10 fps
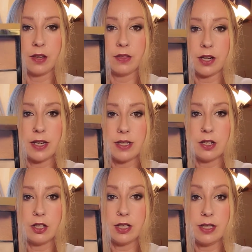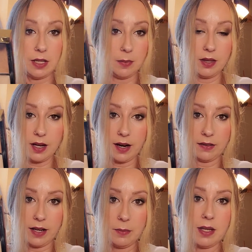There is a good dip in the
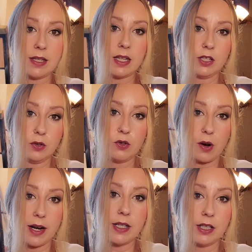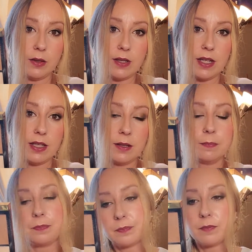highlight because I do try to use it
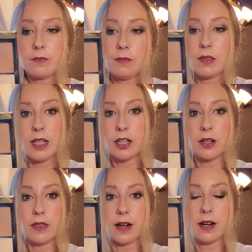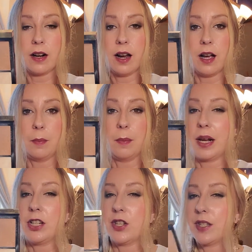here and there, but
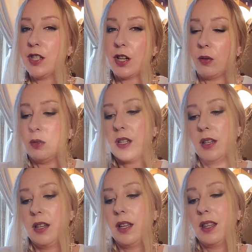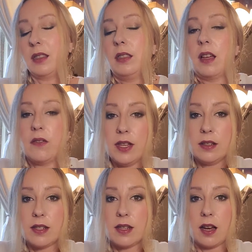I just don't love it.